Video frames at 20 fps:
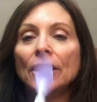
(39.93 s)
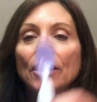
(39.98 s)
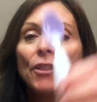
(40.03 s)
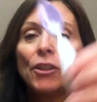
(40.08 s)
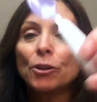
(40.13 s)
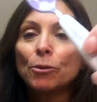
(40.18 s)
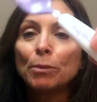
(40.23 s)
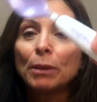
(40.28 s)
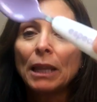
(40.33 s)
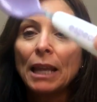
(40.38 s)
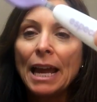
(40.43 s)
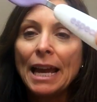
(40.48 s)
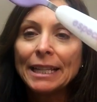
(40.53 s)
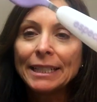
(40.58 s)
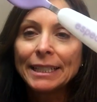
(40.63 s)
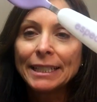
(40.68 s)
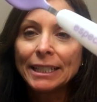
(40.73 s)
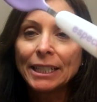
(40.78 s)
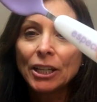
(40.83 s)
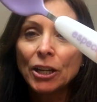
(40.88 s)
They're
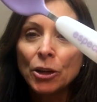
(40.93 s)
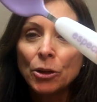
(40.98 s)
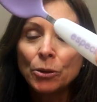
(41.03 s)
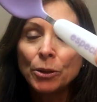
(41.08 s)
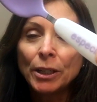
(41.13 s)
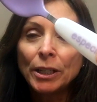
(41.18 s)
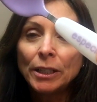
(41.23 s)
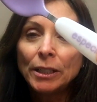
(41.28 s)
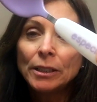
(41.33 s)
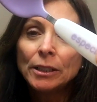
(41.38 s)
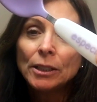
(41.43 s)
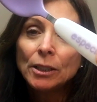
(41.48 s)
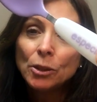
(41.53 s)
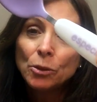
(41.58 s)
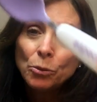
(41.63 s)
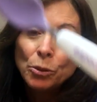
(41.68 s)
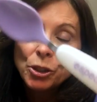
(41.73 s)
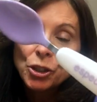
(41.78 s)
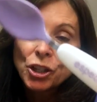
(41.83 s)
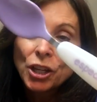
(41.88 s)
plastic coated,
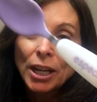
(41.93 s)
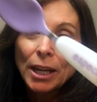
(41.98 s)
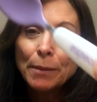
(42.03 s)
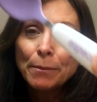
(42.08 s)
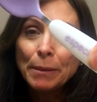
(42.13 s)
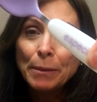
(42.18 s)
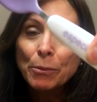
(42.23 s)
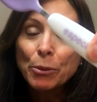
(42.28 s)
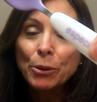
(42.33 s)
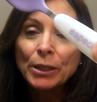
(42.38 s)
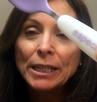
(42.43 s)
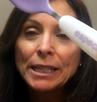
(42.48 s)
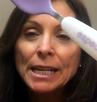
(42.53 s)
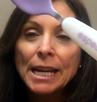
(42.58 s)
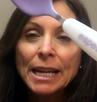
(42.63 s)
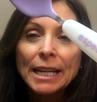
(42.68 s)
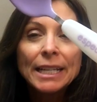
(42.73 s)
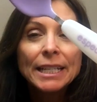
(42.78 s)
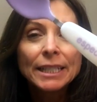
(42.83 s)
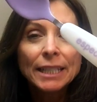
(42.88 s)
which can be pretty
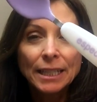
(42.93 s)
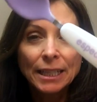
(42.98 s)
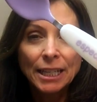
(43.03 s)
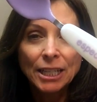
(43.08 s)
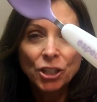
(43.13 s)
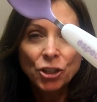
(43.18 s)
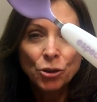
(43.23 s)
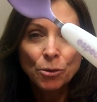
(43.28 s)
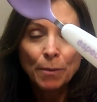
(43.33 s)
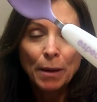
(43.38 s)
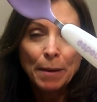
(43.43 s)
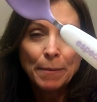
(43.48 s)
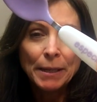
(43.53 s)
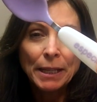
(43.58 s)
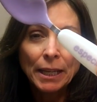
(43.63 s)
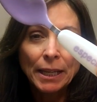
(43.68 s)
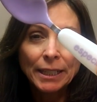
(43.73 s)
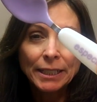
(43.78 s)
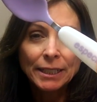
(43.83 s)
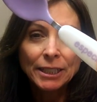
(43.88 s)
nice unless your baby
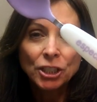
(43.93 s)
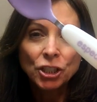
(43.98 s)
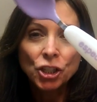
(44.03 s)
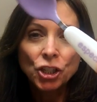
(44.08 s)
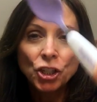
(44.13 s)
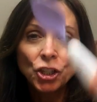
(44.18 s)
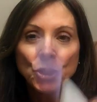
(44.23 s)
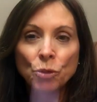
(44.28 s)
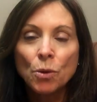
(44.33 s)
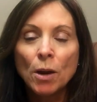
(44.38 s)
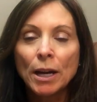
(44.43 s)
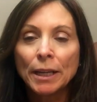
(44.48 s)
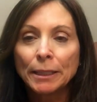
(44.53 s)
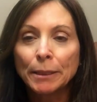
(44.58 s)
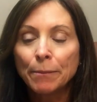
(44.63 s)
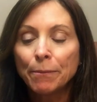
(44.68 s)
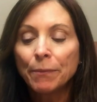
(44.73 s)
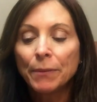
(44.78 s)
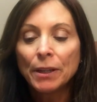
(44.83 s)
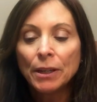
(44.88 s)
likes to chew on
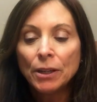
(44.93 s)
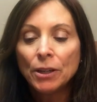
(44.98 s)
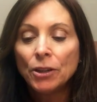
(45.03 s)
them.